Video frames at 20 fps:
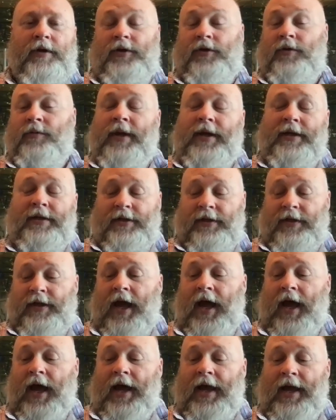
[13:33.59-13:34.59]
and you may
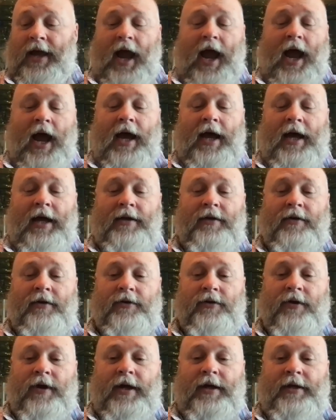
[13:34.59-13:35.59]
deny, hide, or
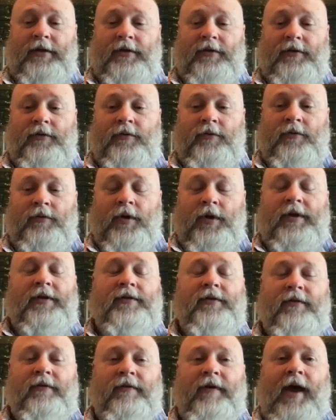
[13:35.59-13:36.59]
try to
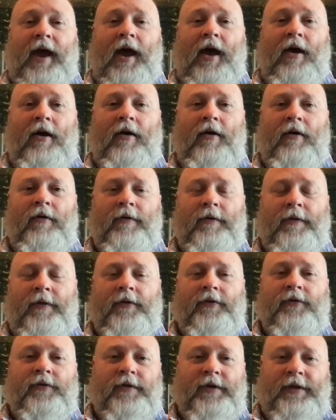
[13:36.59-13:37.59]
disavow
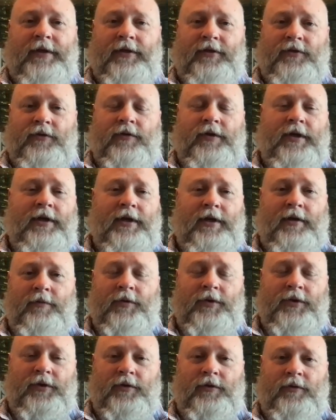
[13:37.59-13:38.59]
those things you did
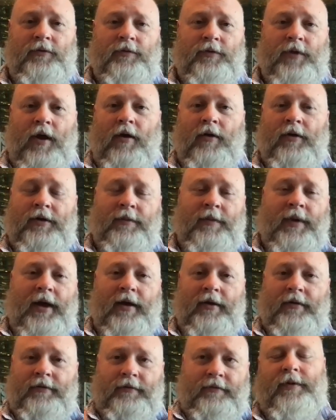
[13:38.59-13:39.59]
when you talked
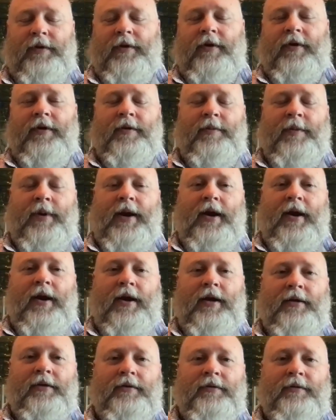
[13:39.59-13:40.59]
about their other
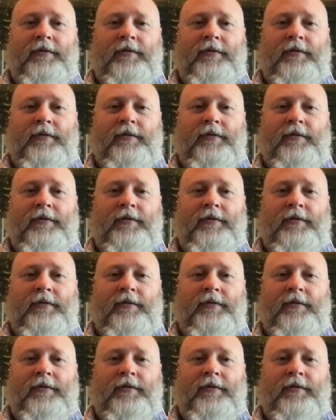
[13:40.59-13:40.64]
parent.